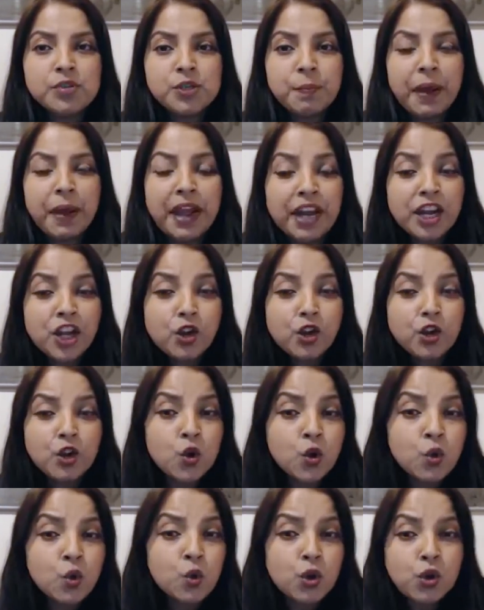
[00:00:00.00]
depending on
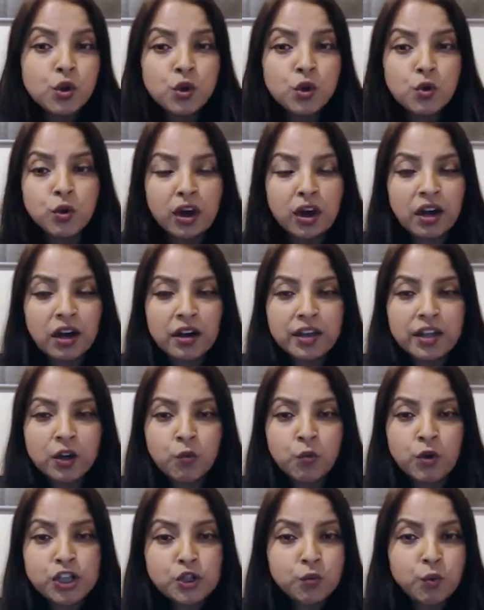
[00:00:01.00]
who you are,
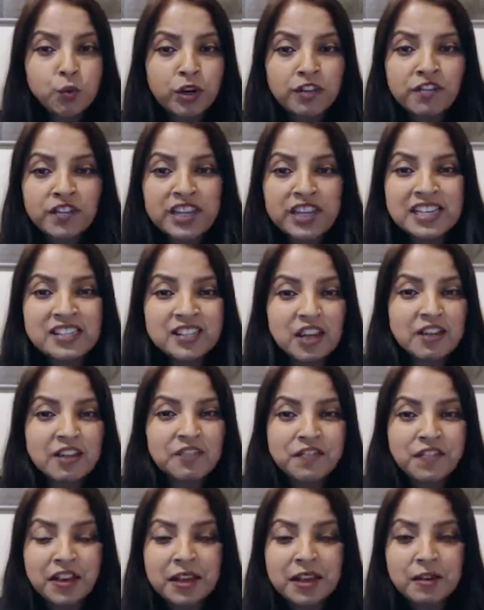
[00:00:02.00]
which one of these
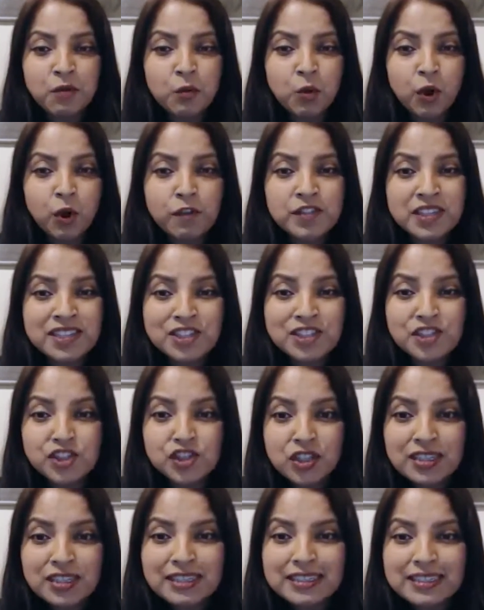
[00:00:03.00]
wolves is
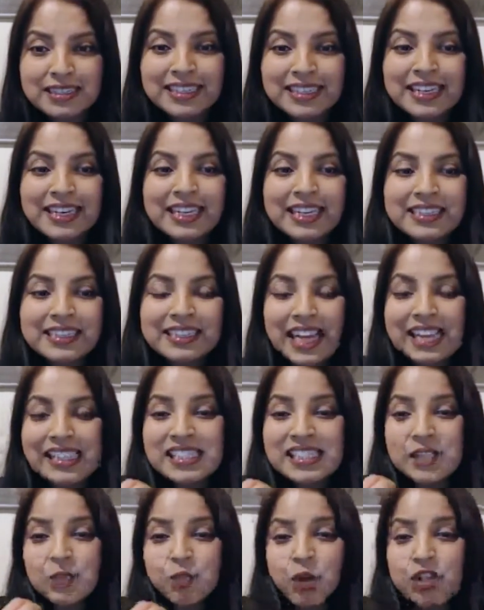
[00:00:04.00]
stronger,
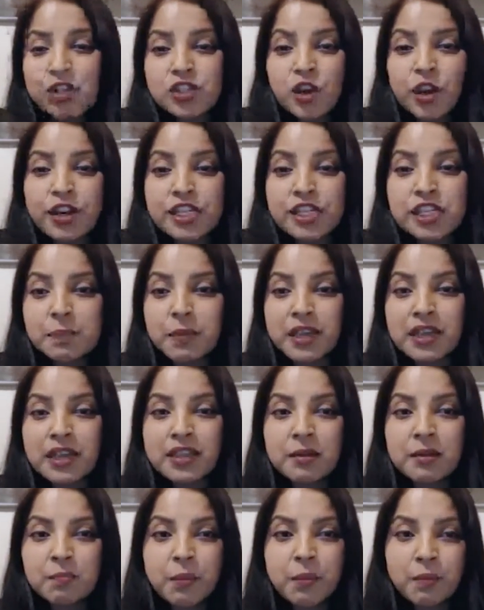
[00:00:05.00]
that's what's going to
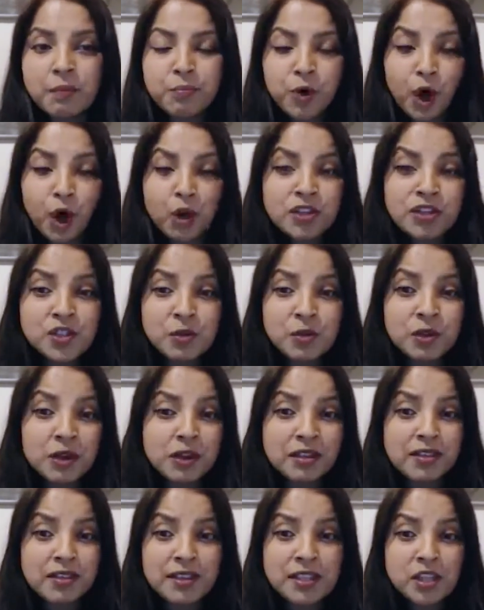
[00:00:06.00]
be is
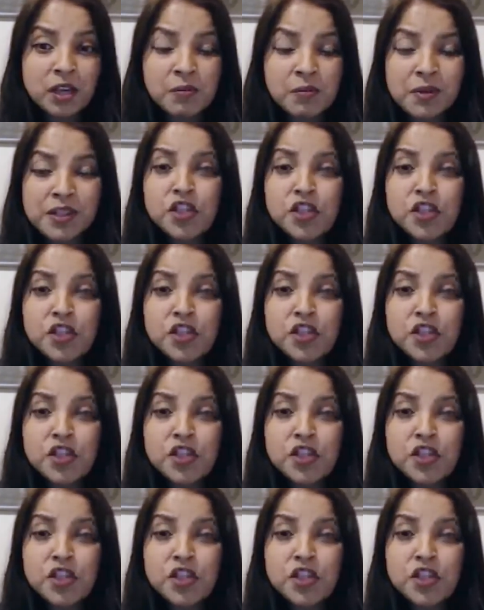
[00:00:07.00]
going to